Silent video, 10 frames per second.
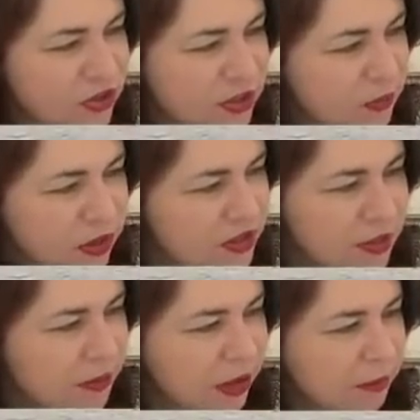use it with
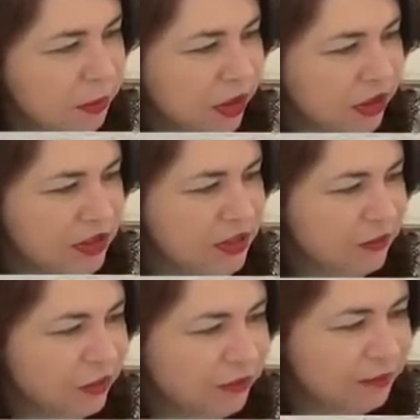something completely
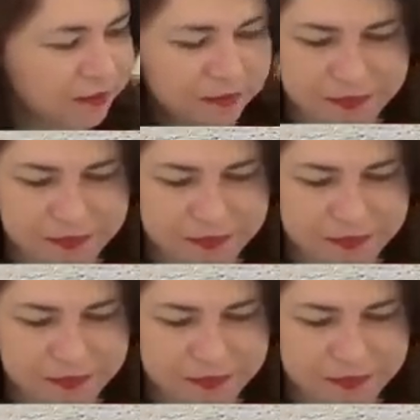different. Yeah.